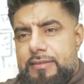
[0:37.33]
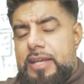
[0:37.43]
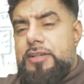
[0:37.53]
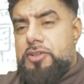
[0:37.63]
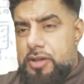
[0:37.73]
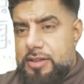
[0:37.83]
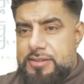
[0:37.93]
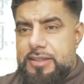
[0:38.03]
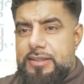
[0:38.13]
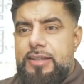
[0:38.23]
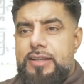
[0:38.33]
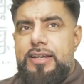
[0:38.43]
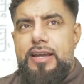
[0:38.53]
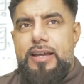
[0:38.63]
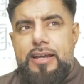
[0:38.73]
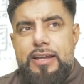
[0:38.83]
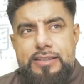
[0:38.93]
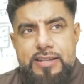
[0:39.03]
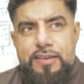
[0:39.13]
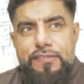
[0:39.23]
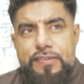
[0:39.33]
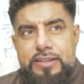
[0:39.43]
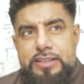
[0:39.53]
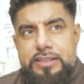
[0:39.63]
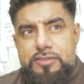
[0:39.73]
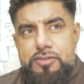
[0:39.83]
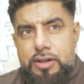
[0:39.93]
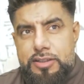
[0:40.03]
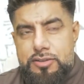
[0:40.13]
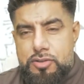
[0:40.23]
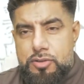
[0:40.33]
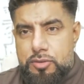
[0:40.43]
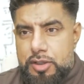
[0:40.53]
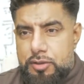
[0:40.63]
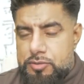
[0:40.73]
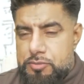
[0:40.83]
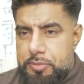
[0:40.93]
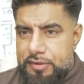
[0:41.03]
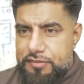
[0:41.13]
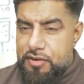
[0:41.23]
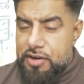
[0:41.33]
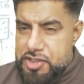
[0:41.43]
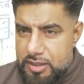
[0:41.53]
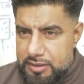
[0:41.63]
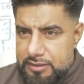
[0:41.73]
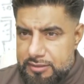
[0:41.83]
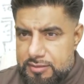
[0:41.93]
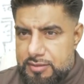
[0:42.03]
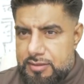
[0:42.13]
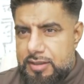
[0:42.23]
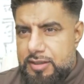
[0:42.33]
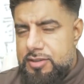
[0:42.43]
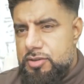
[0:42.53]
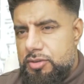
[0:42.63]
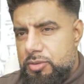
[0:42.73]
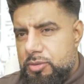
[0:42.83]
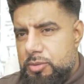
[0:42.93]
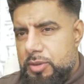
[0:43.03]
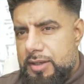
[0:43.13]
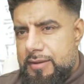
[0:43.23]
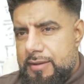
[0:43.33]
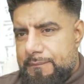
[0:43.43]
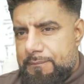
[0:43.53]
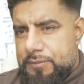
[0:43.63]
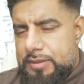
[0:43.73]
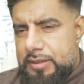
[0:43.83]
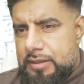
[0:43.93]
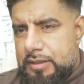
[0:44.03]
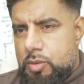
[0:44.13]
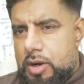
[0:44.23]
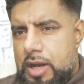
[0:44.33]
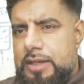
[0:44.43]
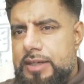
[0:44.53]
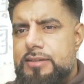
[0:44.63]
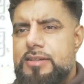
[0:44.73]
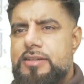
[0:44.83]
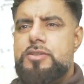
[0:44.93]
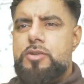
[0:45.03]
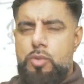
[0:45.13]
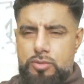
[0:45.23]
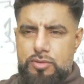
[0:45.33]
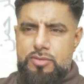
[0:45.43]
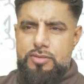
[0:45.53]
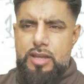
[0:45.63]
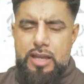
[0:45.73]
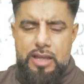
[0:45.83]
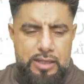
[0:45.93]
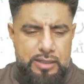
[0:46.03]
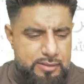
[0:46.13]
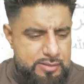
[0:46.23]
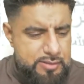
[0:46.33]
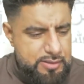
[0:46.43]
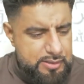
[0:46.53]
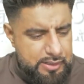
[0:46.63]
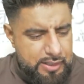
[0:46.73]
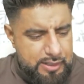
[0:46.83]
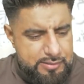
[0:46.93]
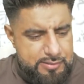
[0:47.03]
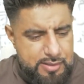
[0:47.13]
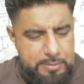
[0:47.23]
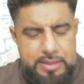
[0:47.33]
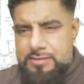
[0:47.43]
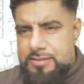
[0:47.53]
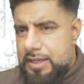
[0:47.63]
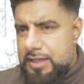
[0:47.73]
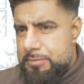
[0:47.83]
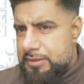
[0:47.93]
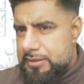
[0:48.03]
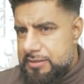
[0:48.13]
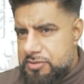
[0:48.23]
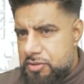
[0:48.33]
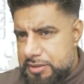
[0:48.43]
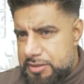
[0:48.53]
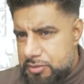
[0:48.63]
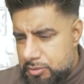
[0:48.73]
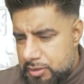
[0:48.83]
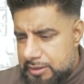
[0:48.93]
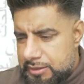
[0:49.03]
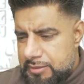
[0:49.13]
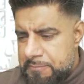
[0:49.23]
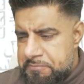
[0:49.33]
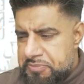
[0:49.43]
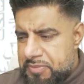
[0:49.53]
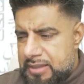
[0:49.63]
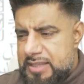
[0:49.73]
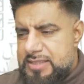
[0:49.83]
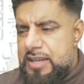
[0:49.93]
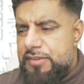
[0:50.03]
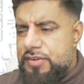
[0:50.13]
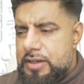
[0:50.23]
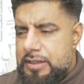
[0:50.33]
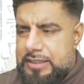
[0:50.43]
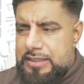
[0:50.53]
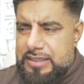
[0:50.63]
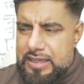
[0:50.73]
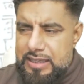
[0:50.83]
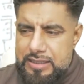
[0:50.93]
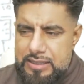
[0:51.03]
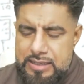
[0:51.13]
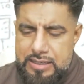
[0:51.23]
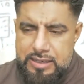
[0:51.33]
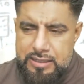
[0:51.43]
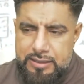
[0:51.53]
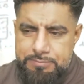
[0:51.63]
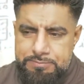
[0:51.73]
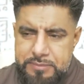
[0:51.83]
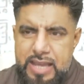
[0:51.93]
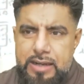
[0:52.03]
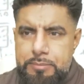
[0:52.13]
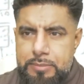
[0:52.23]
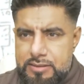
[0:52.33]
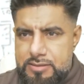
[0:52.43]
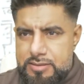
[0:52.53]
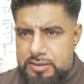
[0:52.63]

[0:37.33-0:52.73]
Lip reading: interesting. He's definitely trying to, bring fresh eyes to the Quranic discourse, and that's amazing. Anybody that's trying to do that, there's definitely an element,